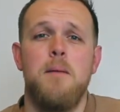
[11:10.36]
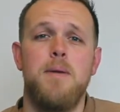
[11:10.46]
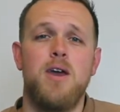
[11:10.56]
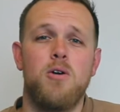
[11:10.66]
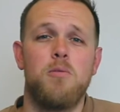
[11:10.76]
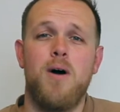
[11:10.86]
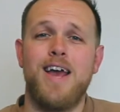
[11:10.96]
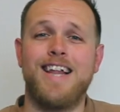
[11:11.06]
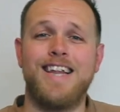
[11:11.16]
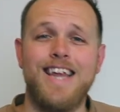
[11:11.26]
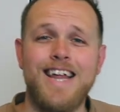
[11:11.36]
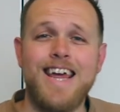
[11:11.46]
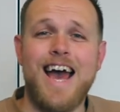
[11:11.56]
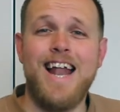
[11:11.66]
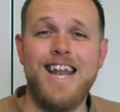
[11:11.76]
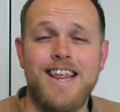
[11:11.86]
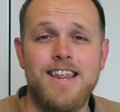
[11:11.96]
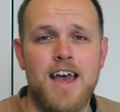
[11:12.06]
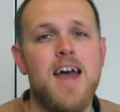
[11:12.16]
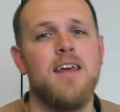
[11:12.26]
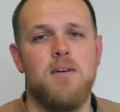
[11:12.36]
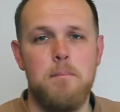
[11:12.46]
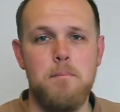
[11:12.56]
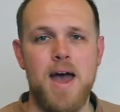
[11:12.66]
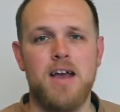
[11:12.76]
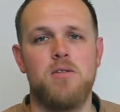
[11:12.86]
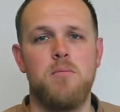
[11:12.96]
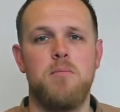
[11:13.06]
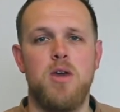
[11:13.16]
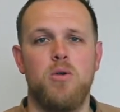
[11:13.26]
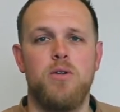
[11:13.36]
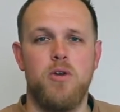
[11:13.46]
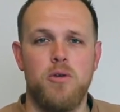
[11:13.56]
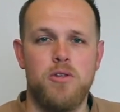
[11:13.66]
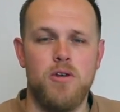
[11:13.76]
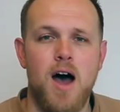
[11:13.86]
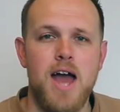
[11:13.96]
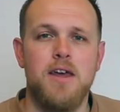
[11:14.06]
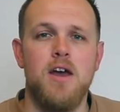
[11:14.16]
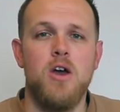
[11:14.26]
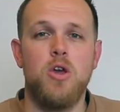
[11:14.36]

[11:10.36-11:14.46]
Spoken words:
because by clearly understanding the maximum yield of your site,